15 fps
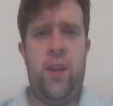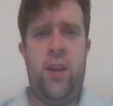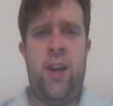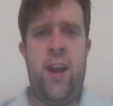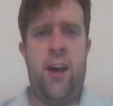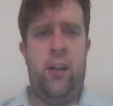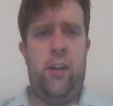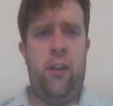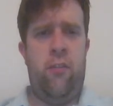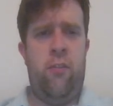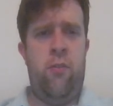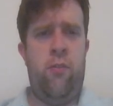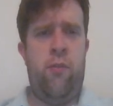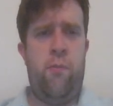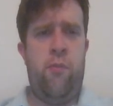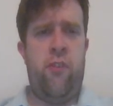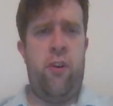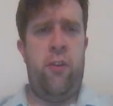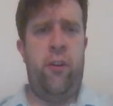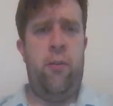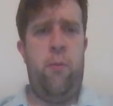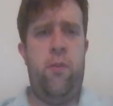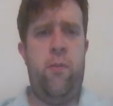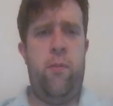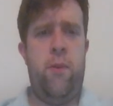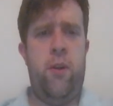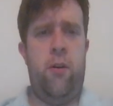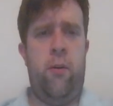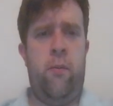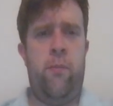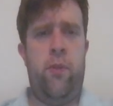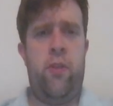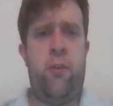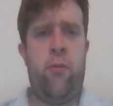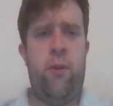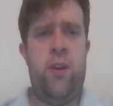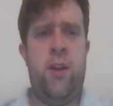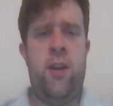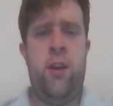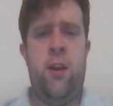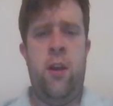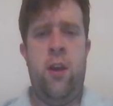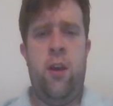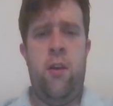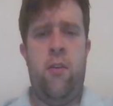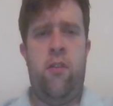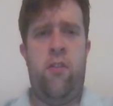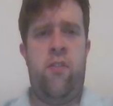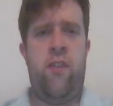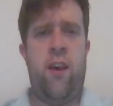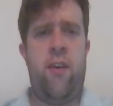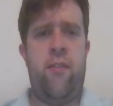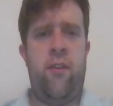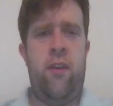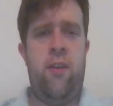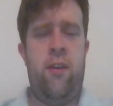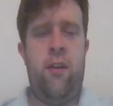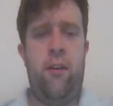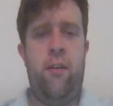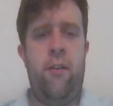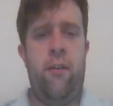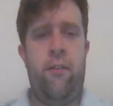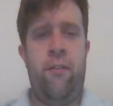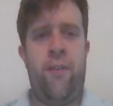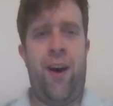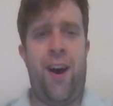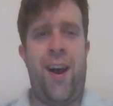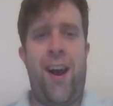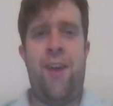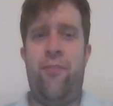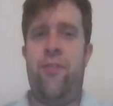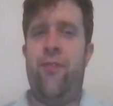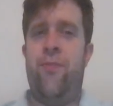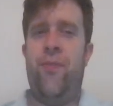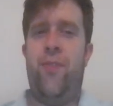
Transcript: And now let's do some Sudoku in the middle. Three, seven, five.